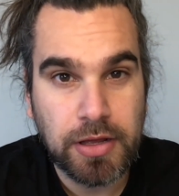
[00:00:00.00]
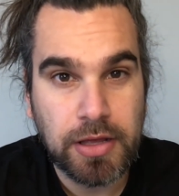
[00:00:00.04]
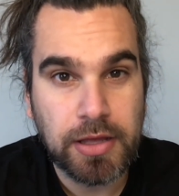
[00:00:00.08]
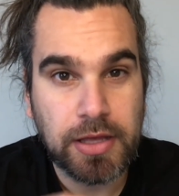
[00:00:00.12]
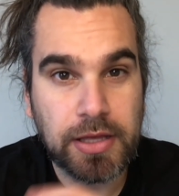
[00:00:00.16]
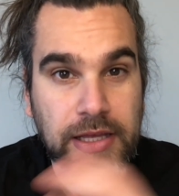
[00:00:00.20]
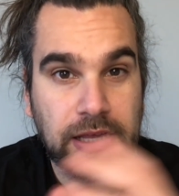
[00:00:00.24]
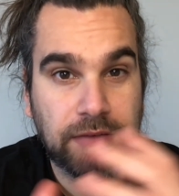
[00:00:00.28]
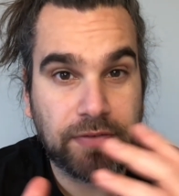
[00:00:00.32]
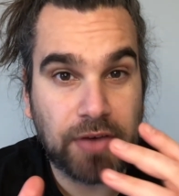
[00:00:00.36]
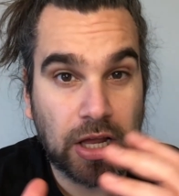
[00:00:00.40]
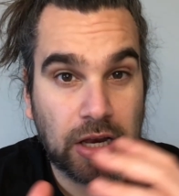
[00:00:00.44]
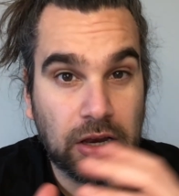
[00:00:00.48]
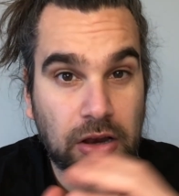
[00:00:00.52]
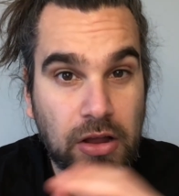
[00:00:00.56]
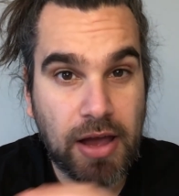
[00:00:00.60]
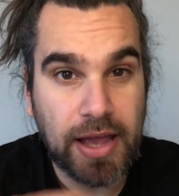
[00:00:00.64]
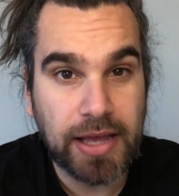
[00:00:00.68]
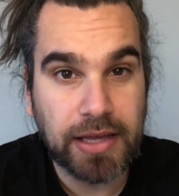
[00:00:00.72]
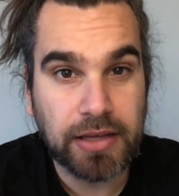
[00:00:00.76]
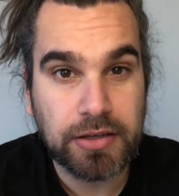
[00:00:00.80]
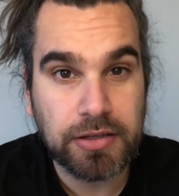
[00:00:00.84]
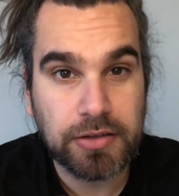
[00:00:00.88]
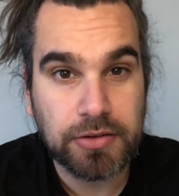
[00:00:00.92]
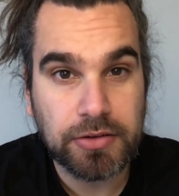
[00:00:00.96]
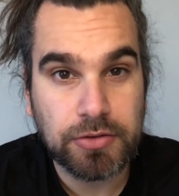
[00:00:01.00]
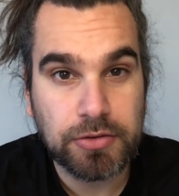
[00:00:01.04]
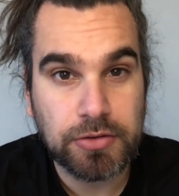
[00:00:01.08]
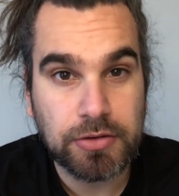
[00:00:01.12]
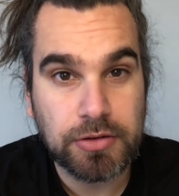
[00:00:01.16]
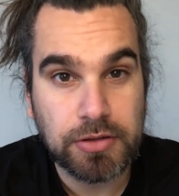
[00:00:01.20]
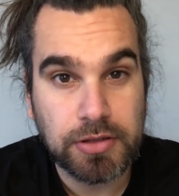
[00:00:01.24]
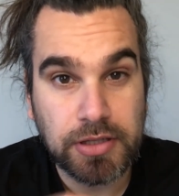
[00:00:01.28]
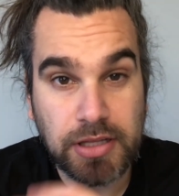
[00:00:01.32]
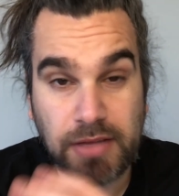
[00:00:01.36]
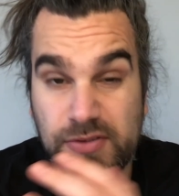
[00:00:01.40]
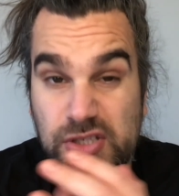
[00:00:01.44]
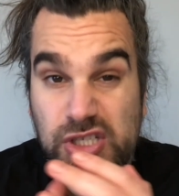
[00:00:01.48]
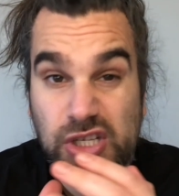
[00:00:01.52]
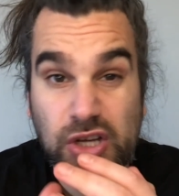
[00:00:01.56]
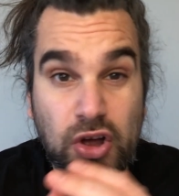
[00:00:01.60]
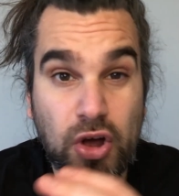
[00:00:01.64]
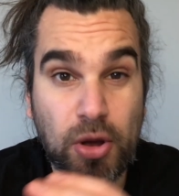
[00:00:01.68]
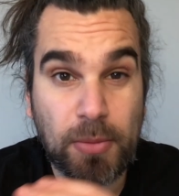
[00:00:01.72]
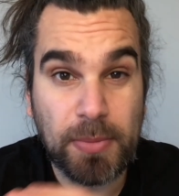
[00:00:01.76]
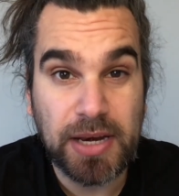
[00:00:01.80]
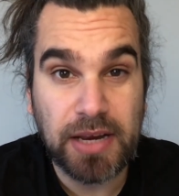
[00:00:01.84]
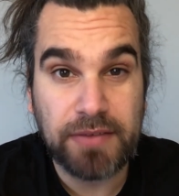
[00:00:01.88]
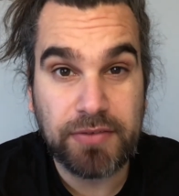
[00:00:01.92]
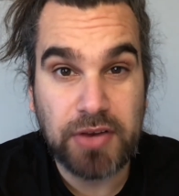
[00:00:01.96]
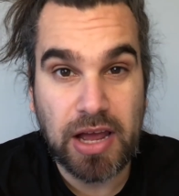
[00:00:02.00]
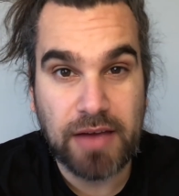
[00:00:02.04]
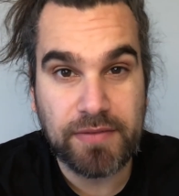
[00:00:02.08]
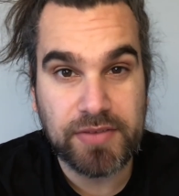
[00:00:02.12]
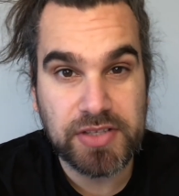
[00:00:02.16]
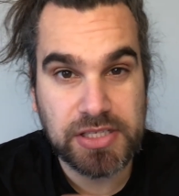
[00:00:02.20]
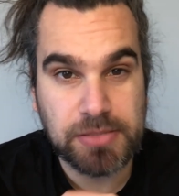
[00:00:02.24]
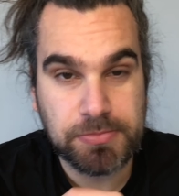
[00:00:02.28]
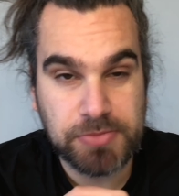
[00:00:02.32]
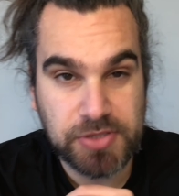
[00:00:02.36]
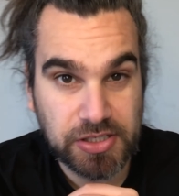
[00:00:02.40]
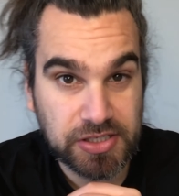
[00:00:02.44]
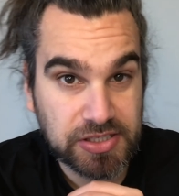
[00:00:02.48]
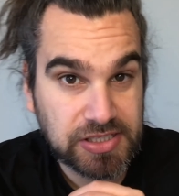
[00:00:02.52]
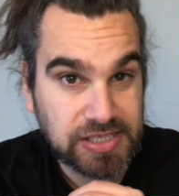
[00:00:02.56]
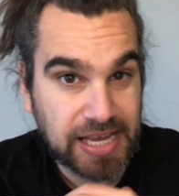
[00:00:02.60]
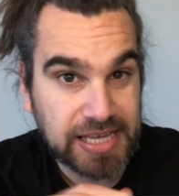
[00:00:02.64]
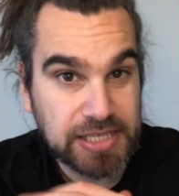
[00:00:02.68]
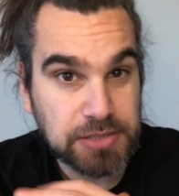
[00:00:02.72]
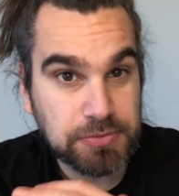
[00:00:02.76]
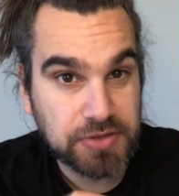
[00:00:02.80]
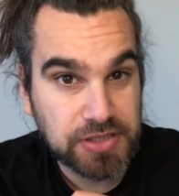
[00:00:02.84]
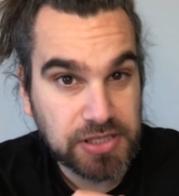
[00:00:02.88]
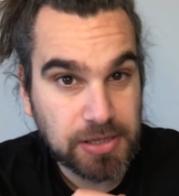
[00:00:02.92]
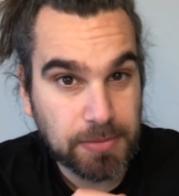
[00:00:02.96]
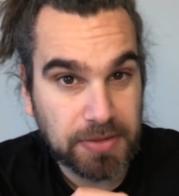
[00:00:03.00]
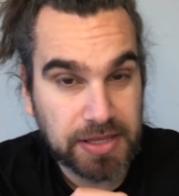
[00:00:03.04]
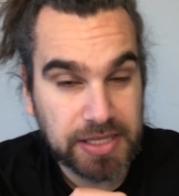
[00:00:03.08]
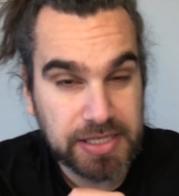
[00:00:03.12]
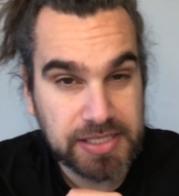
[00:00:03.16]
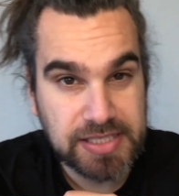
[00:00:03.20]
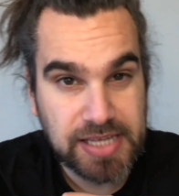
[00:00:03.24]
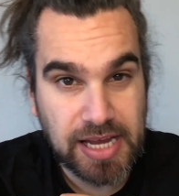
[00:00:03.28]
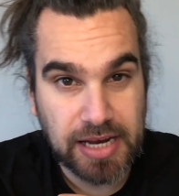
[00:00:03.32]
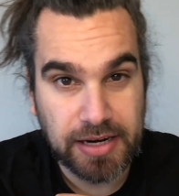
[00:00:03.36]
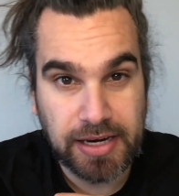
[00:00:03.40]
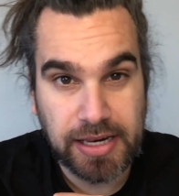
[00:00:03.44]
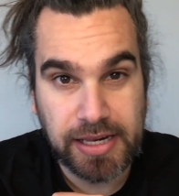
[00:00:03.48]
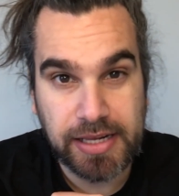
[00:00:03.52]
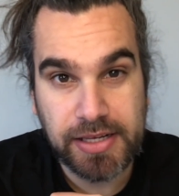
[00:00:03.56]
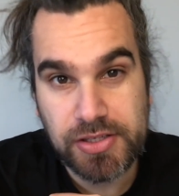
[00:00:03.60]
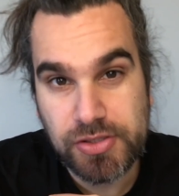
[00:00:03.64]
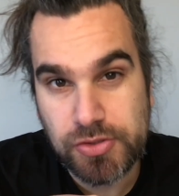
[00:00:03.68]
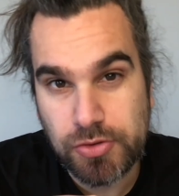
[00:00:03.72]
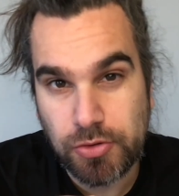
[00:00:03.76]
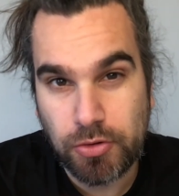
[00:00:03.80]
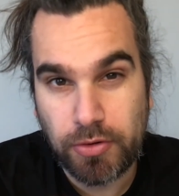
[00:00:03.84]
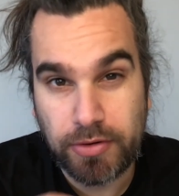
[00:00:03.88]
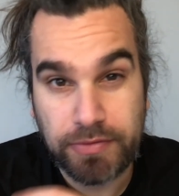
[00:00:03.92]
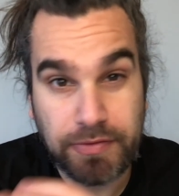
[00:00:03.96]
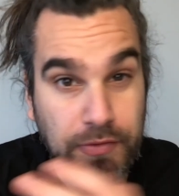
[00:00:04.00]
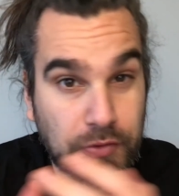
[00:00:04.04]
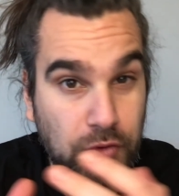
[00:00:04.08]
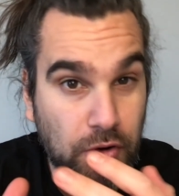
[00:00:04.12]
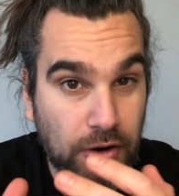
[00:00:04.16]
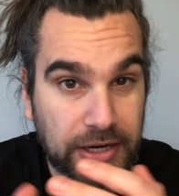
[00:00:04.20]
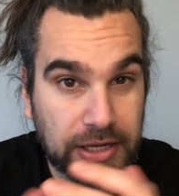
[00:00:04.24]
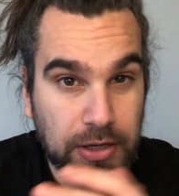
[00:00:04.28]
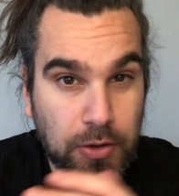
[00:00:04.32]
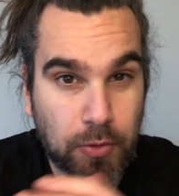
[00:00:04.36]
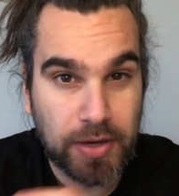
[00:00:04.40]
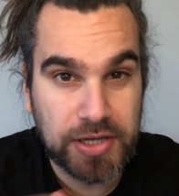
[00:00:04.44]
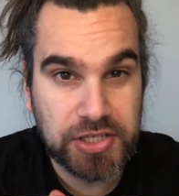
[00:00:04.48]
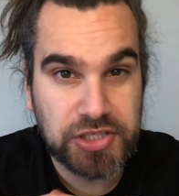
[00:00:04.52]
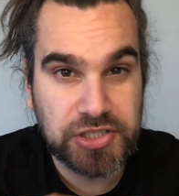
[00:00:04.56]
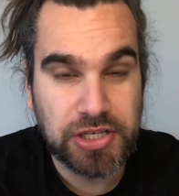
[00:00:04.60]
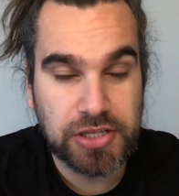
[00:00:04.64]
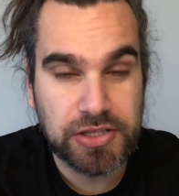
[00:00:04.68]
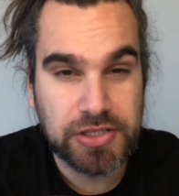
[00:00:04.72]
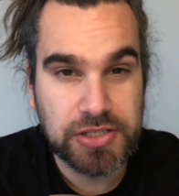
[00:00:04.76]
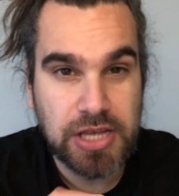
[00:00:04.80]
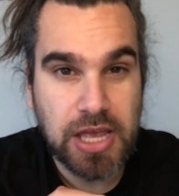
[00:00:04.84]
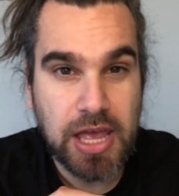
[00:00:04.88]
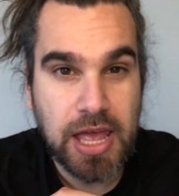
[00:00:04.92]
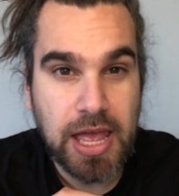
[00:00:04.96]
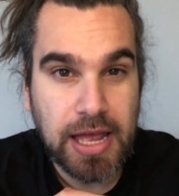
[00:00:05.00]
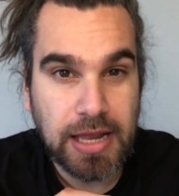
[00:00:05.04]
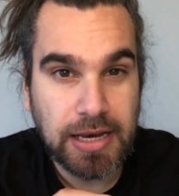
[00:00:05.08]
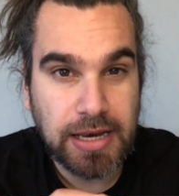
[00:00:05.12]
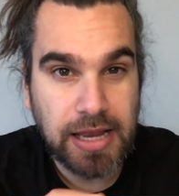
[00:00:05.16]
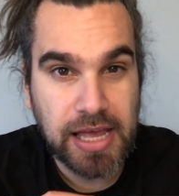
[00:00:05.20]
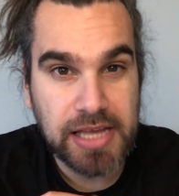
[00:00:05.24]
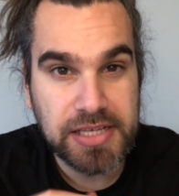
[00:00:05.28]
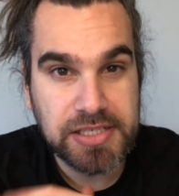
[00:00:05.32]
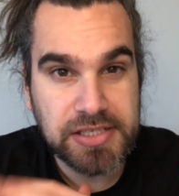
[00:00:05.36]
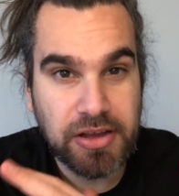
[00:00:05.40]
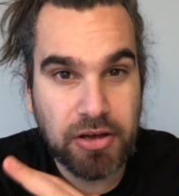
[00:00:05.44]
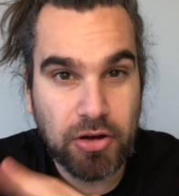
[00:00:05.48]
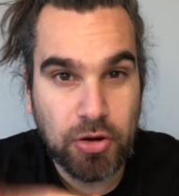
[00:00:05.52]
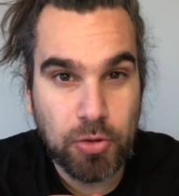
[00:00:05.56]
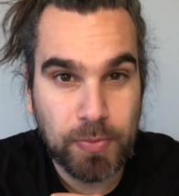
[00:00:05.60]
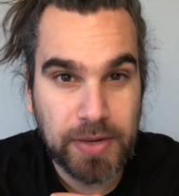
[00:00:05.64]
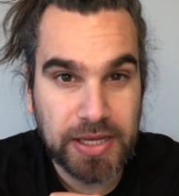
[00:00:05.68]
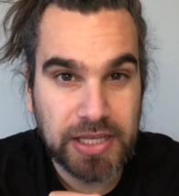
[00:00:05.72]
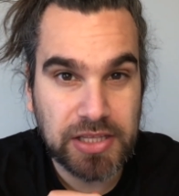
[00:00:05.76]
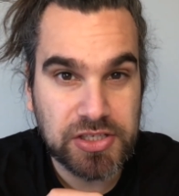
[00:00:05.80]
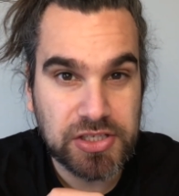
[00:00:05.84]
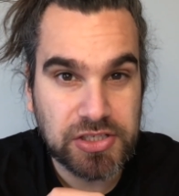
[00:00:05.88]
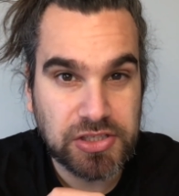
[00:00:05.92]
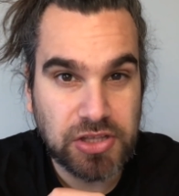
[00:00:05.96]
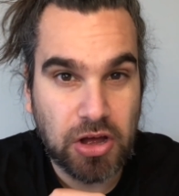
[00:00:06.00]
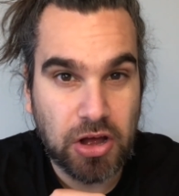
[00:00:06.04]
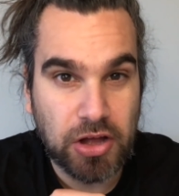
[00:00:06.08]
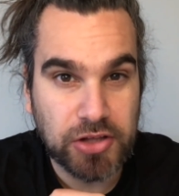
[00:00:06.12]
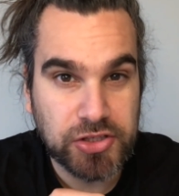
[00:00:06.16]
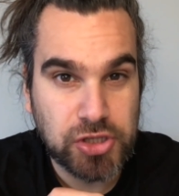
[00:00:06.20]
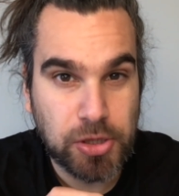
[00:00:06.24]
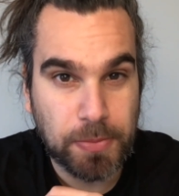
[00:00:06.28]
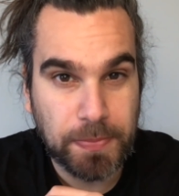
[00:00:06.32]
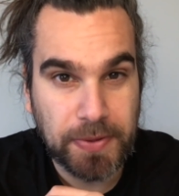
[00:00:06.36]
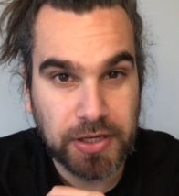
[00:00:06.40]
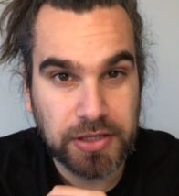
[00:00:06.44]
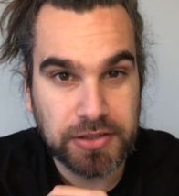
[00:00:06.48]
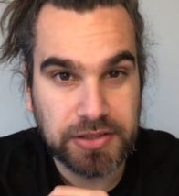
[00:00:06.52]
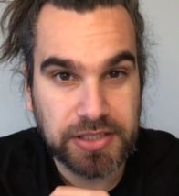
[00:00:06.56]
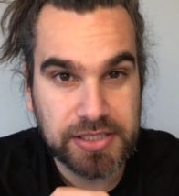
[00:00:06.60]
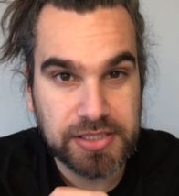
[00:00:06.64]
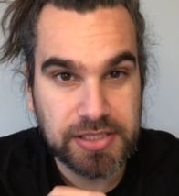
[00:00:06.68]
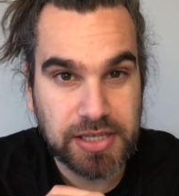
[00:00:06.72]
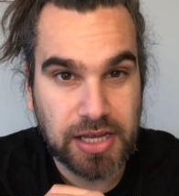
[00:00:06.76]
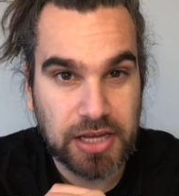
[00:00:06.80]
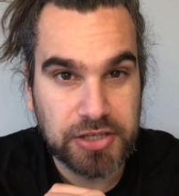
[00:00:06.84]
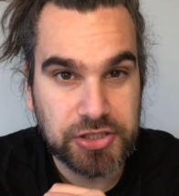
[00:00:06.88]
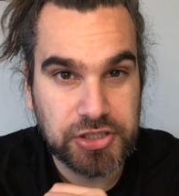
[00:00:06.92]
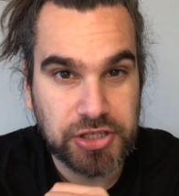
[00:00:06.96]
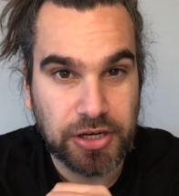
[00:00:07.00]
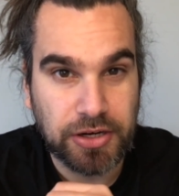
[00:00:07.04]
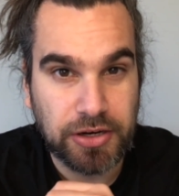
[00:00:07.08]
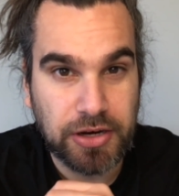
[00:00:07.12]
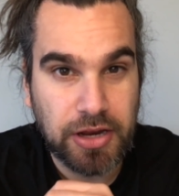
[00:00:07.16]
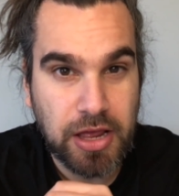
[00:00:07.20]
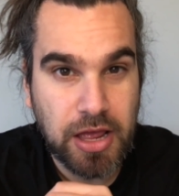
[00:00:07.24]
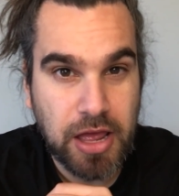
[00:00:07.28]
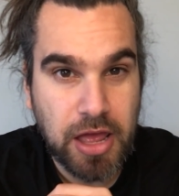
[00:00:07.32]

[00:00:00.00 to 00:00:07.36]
Give it a like. Give us a comment if you're having some success with some of these techniques, or if you've got any questions, let us know and we can start a topic of discussion.